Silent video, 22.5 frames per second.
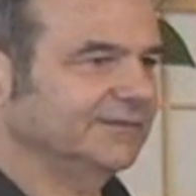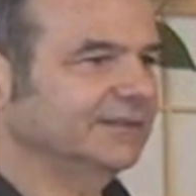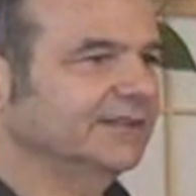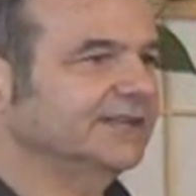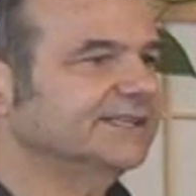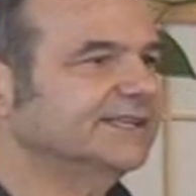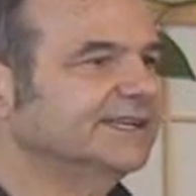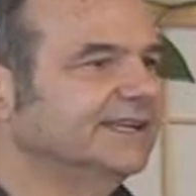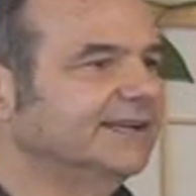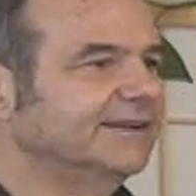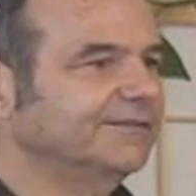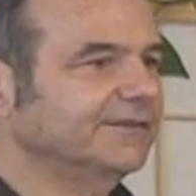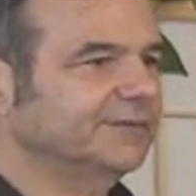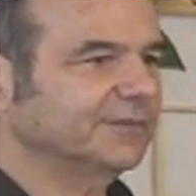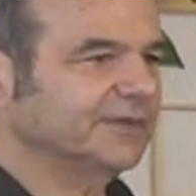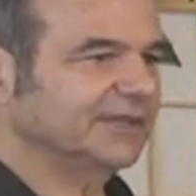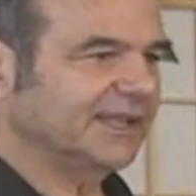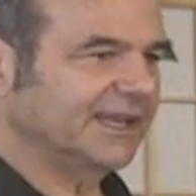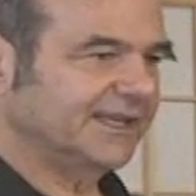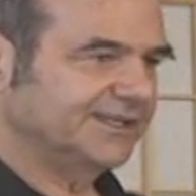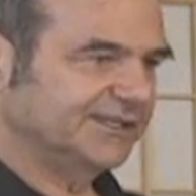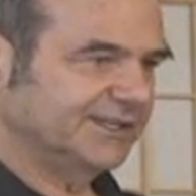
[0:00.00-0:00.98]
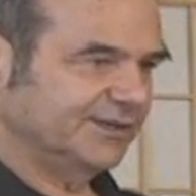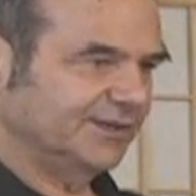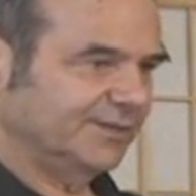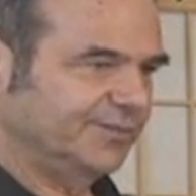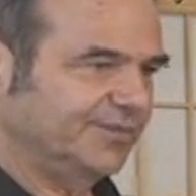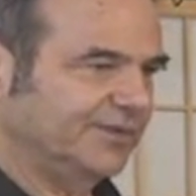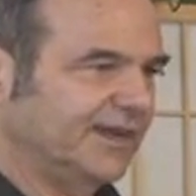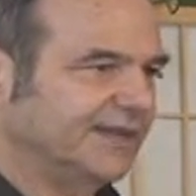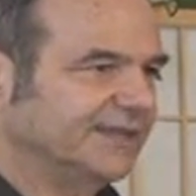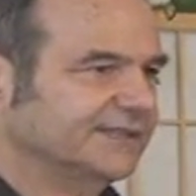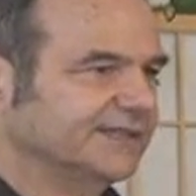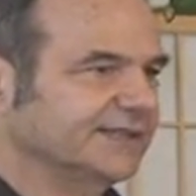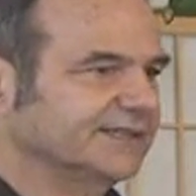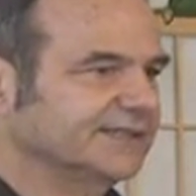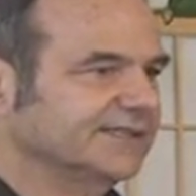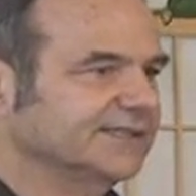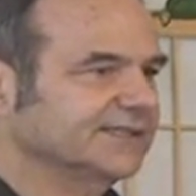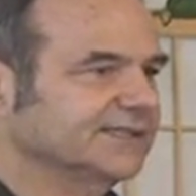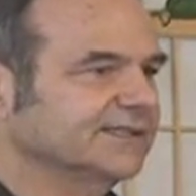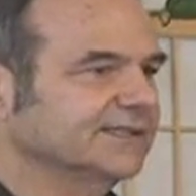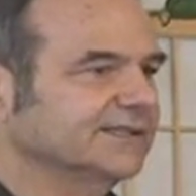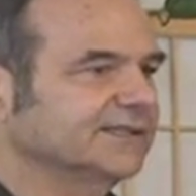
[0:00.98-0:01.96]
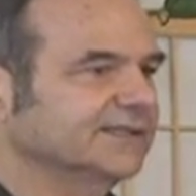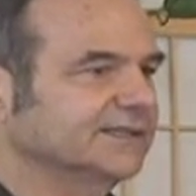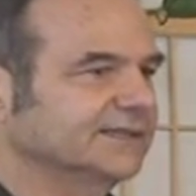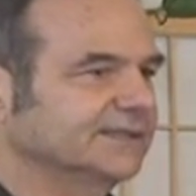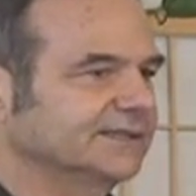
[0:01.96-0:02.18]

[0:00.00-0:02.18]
Listening from relational presence